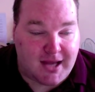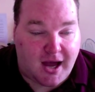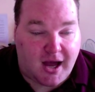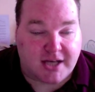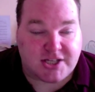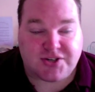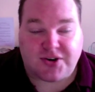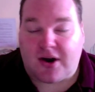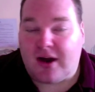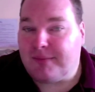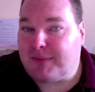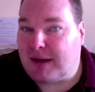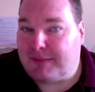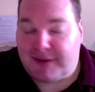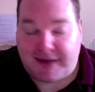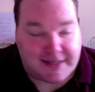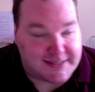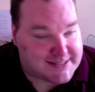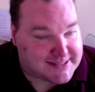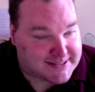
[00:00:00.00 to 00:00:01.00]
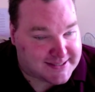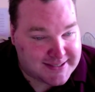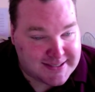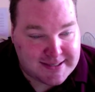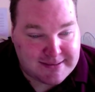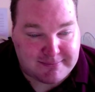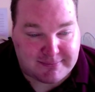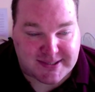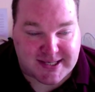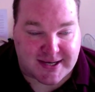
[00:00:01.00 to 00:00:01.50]
I try my best.
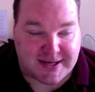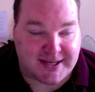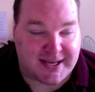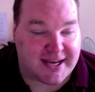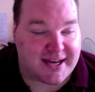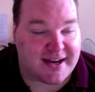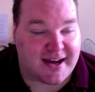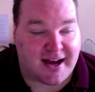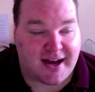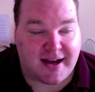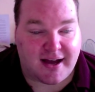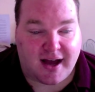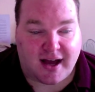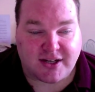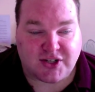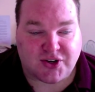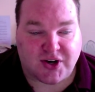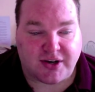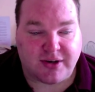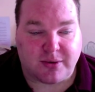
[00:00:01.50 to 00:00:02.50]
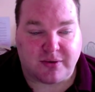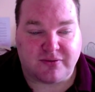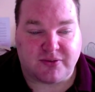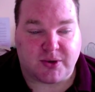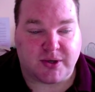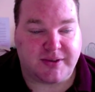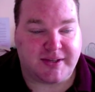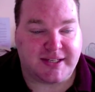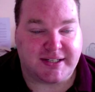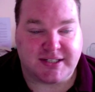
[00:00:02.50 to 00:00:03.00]
So yeah, I try to
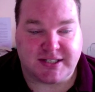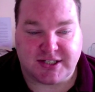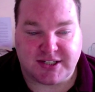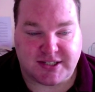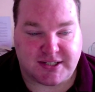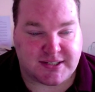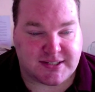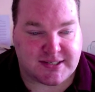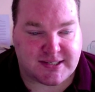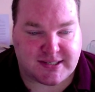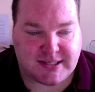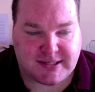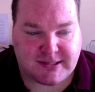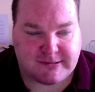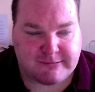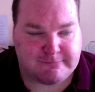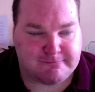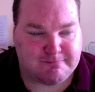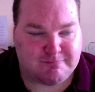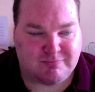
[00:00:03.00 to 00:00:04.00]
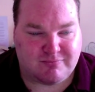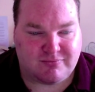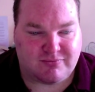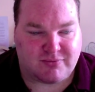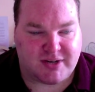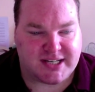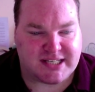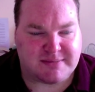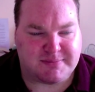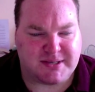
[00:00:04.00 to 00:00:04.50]
avoid the indigenous
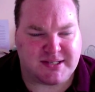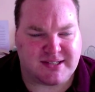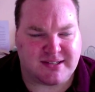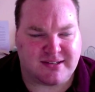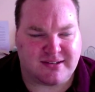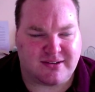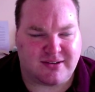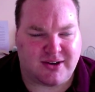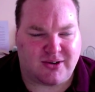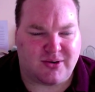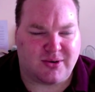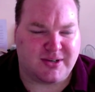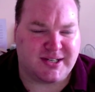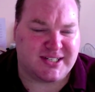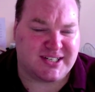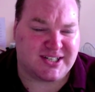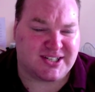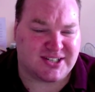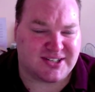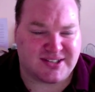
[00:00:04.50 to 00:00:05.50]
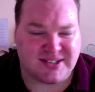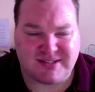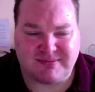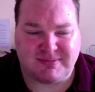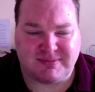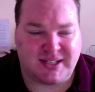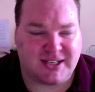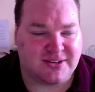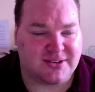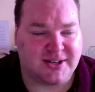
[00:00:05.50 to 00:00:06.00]
recipes or
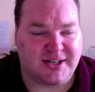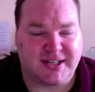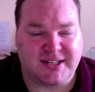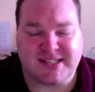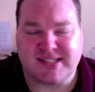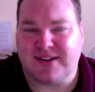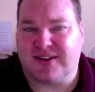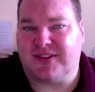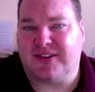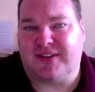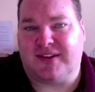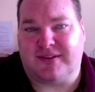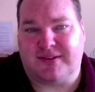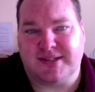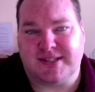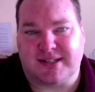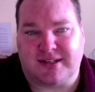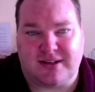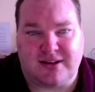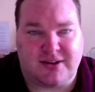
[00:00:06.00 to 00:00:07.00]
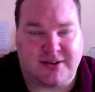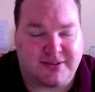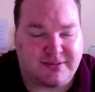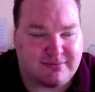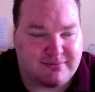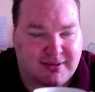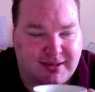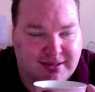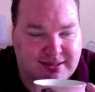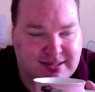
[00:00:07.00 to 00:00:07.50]
indigenous ingredients. Not that there is a lot
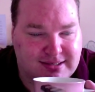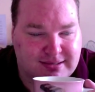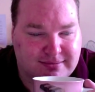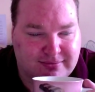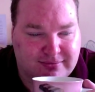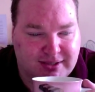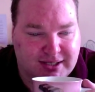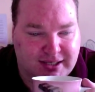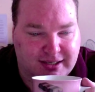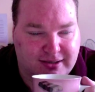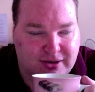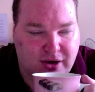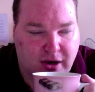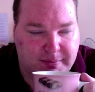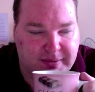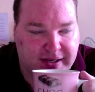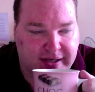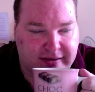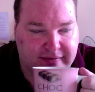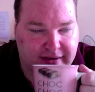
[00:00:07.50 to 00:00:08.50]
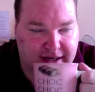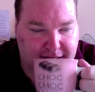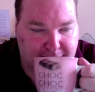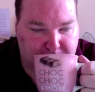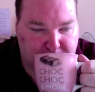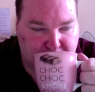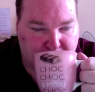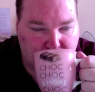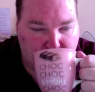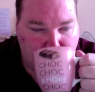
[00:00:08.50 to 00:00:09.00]
that's really commonly
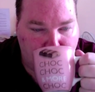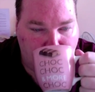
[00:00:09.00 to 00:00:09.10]
available.